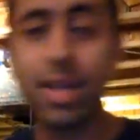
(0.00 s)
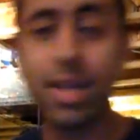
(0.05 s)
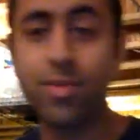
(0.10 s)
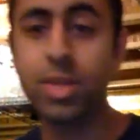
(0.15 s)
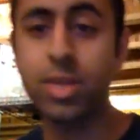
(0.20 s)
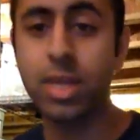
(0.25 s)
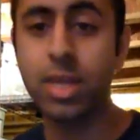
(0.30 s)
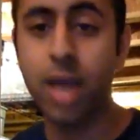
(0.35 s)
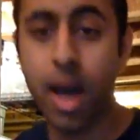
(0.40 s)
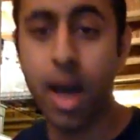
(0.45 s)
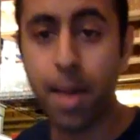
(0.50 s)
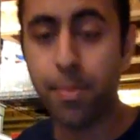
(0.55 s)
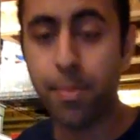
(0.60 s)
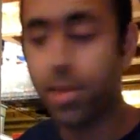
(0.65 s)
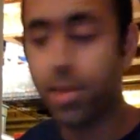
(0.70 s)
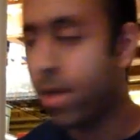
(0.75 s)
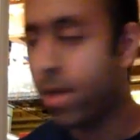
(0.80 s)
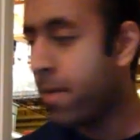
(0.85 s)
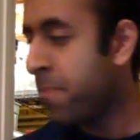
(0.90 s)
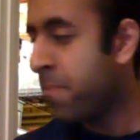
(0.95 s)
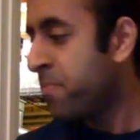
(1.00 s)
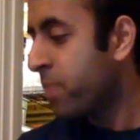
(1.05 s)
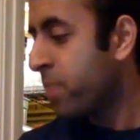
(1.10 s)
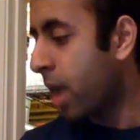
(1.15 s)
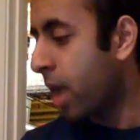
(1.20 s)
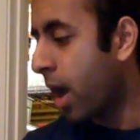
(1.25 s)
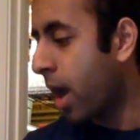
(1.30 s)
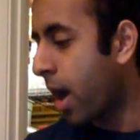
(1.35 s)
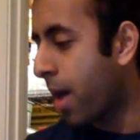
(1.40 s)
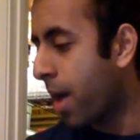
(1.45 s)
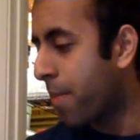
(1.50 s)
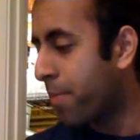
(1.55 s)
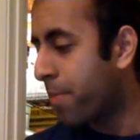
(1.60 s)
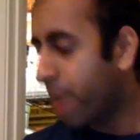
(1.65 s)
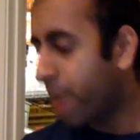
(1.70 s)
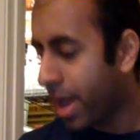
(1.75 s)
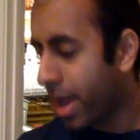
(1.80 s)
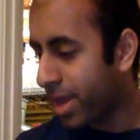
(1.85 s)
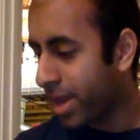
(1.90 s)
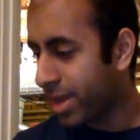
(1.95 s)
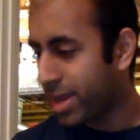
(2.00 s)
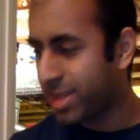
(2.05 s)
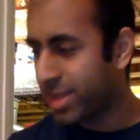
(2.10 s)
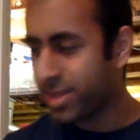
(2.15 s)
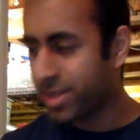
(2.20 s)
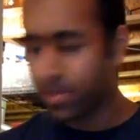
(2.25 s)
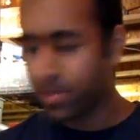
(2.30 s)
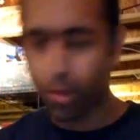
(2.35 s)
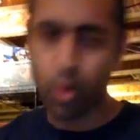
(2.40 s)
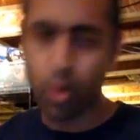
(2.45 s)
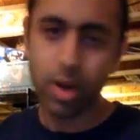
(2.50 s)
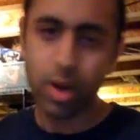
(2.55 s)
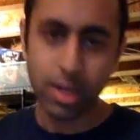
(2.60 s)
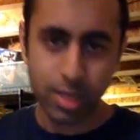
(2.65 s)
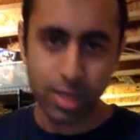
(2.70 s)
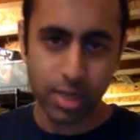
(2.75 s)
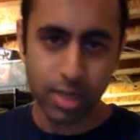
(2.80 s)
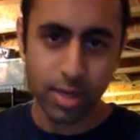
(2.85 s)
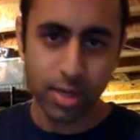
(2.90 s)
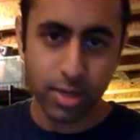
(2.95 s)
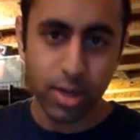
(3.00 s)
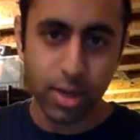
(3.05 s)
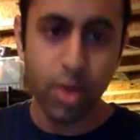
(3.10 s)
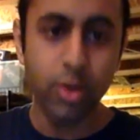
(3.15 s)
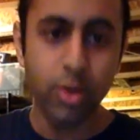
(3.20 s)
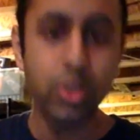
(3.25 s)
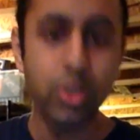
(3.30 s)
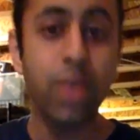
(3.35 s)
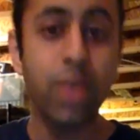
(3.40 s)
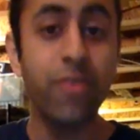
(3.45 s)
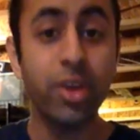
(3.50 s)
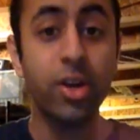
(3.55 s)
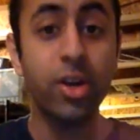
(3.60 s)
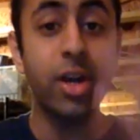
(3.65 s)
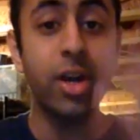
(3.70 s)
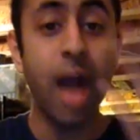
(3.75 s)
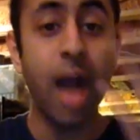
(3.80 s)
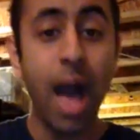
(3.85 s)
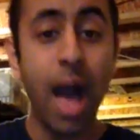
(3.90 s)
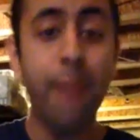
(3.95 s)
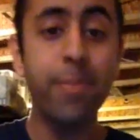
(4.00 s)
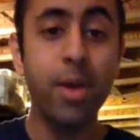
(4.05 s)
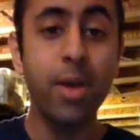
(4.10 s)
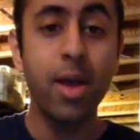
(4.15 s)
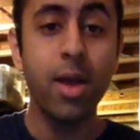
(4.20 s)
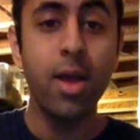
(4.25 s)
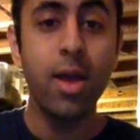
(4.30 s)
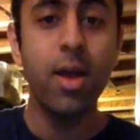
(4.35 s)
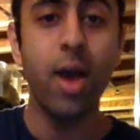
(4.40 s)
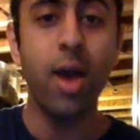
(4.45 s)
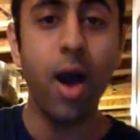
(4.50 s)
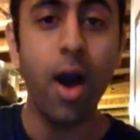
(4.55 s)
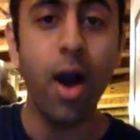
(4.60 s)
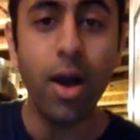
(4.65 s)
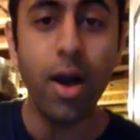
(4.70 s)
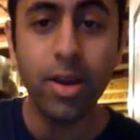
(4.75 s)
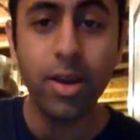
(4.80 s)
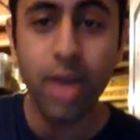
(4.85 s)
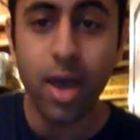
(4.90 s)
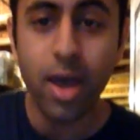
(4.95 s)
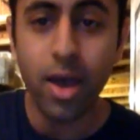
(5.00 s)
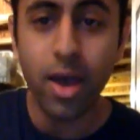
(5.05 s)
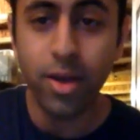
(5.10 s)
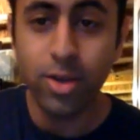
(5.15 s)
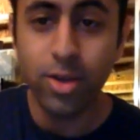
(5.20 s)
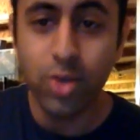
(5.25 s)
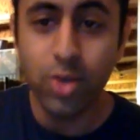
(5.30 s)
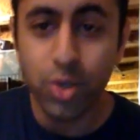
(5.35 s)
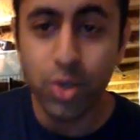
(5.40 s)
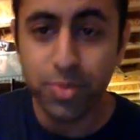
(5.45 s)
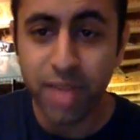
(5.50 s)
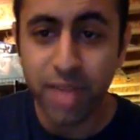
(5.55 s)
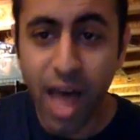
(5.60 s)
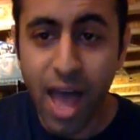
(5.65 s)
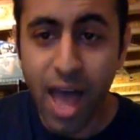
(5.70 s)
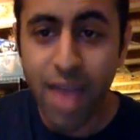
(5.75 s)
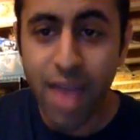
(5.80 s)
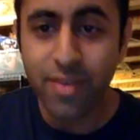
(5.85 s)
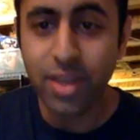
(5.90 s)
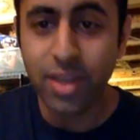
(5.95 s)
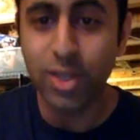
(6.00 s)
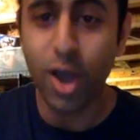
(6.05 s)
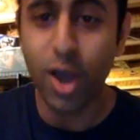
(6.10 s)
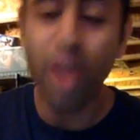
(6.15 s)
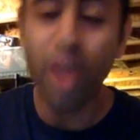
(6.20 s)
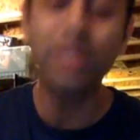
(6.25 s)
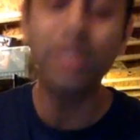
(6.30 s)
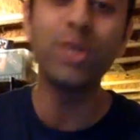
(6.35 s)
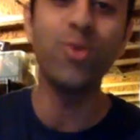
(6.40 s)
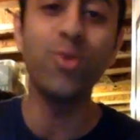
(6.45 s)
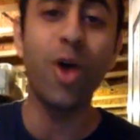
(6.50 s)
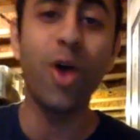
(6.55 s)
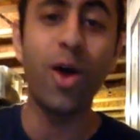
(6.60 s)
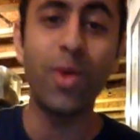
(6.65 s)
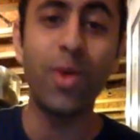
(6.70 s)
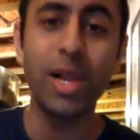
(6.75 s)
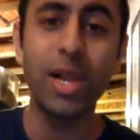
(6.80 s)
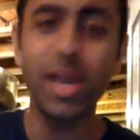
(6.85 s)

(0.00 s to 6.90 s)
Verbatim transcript: everything up, um, but it's a boring thing to do, so I figured I'd hop on uh, on YouTube Live and talk to you all while